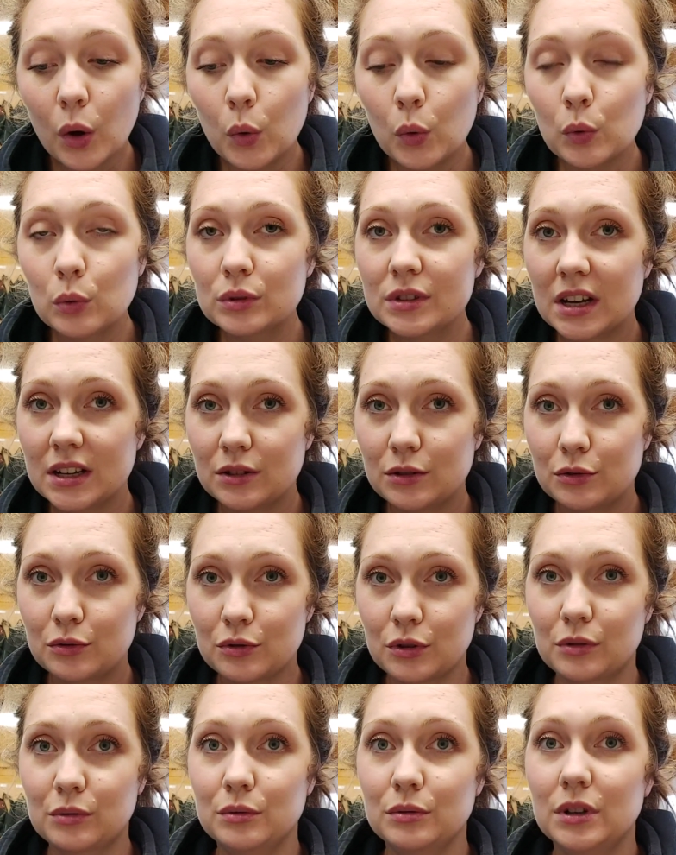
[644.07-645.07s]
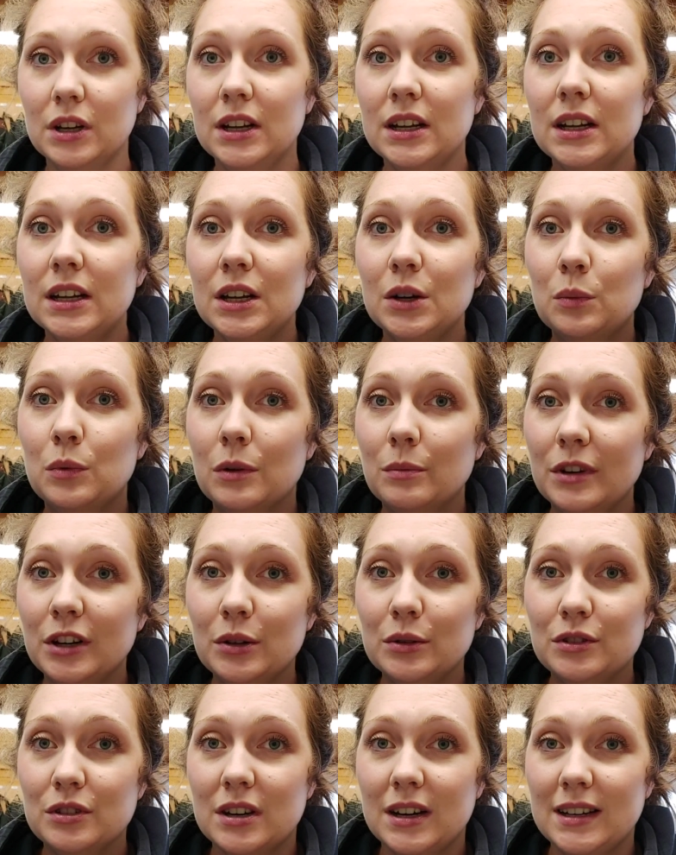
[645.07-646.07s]
all tend to struggle when we
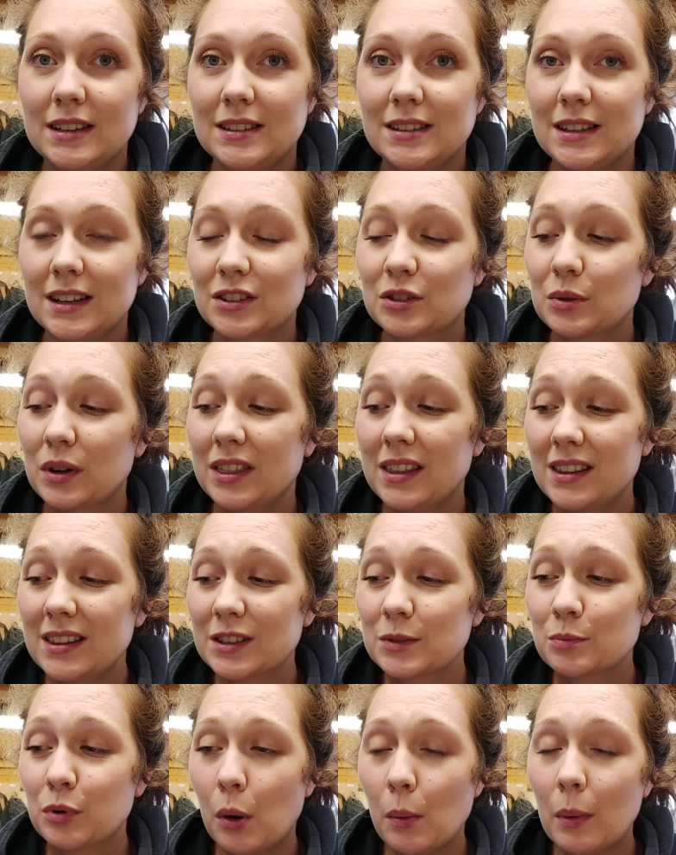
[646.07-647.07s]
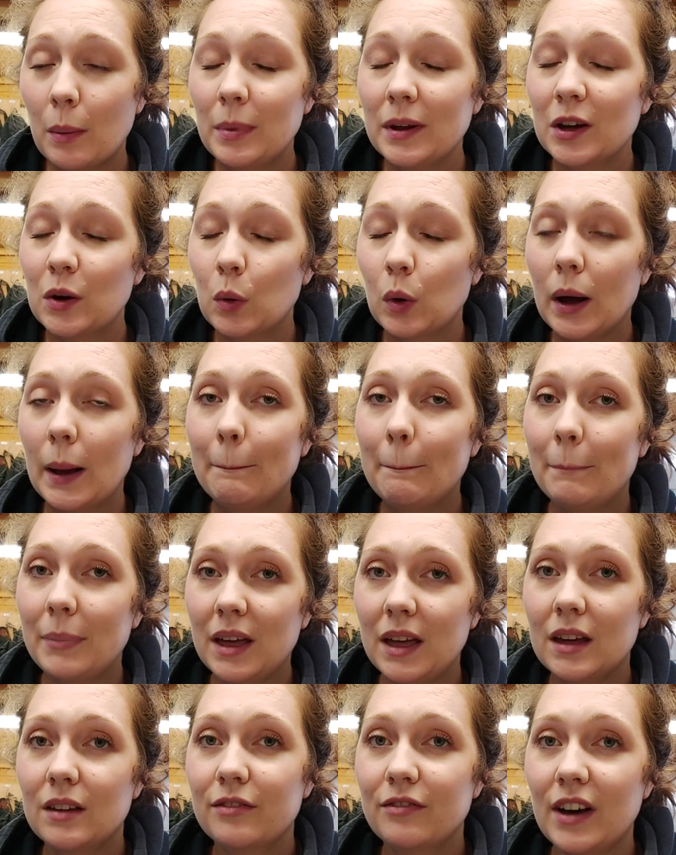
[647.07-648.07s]
lose our insects. So I think that's probably quite a
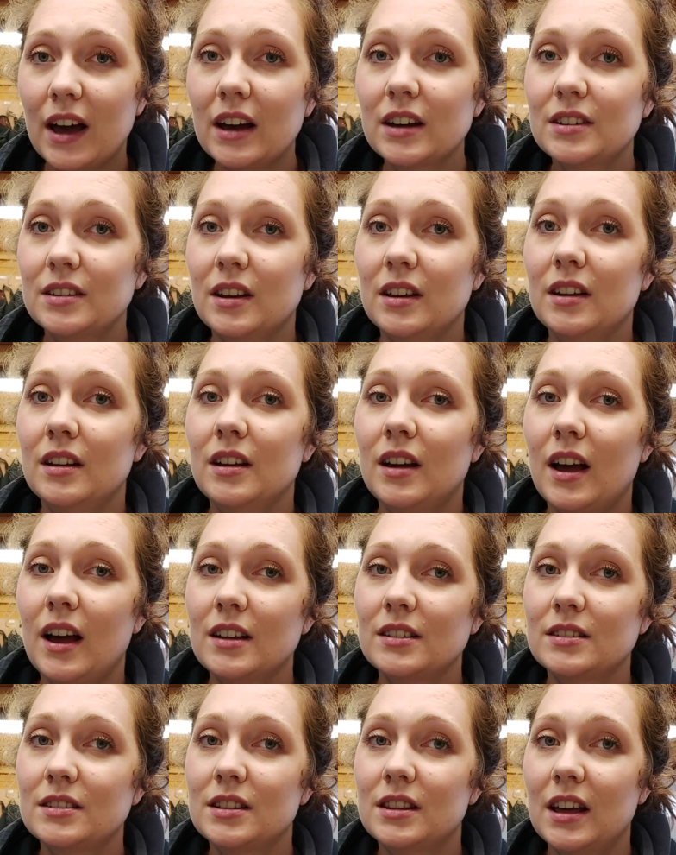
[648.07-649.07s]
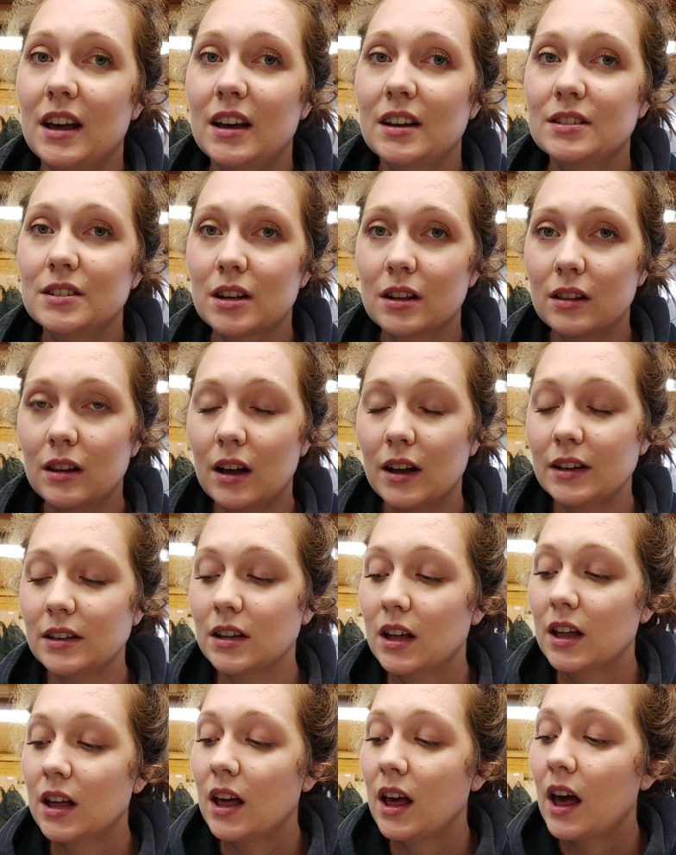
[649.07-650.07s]
big factor as to their
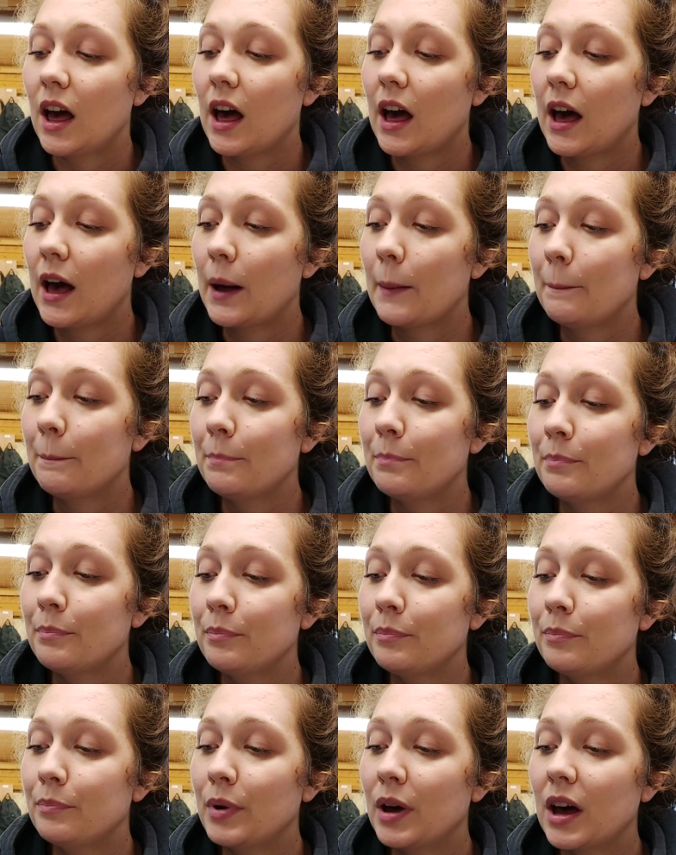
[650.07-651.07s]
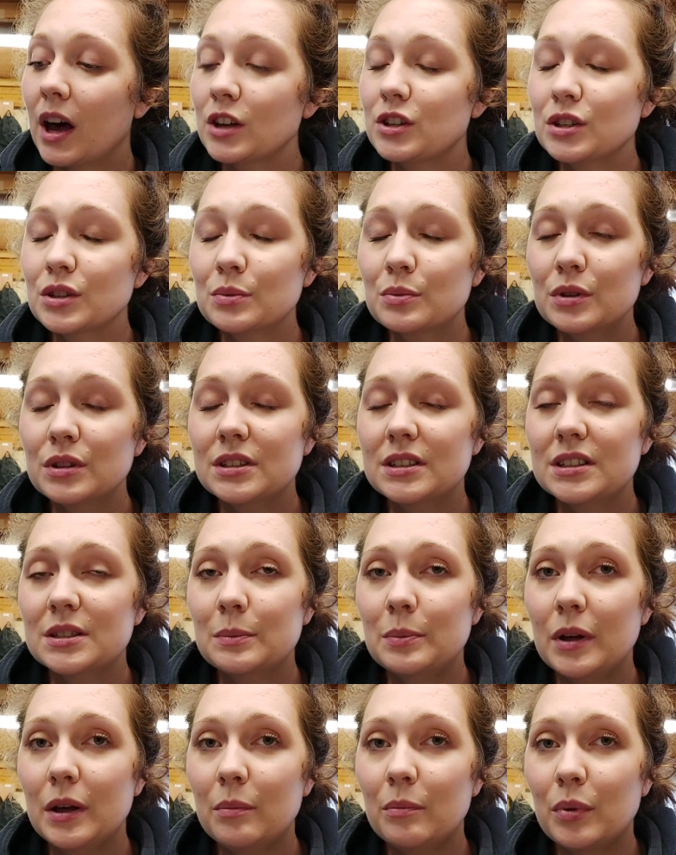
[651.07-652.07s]
decline. But I just wanted
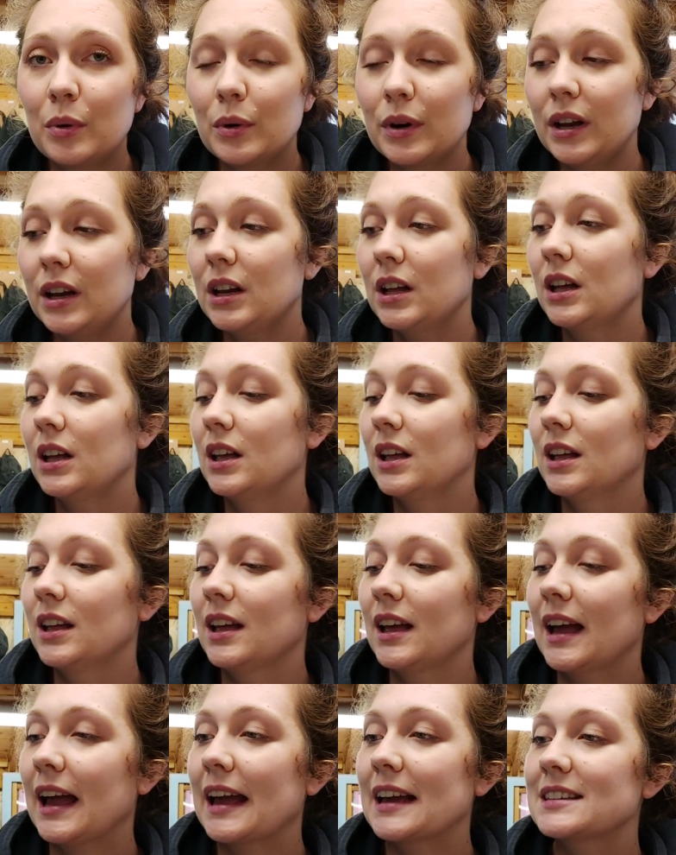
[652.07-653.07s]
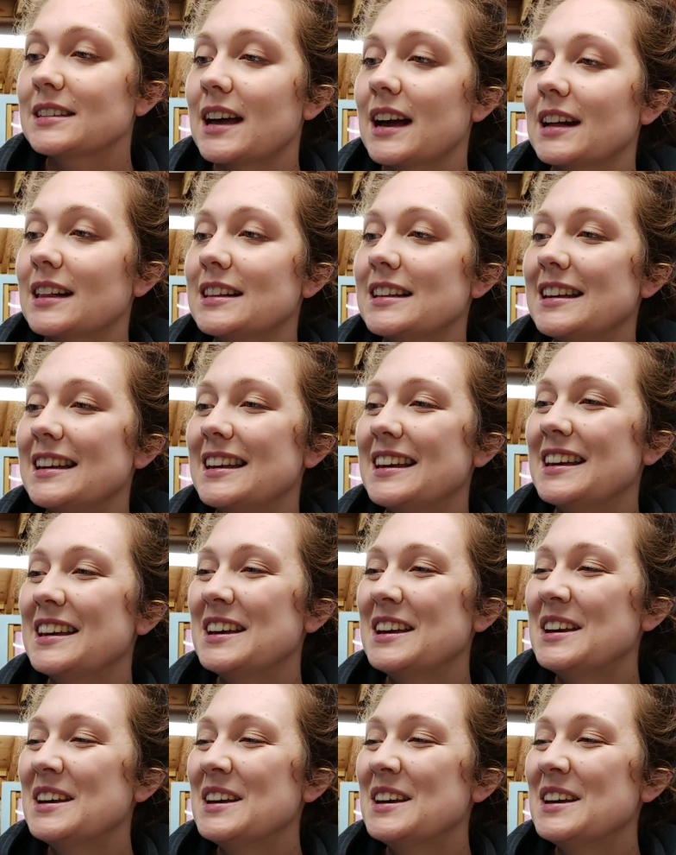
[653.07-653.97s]
to pinpoint exactly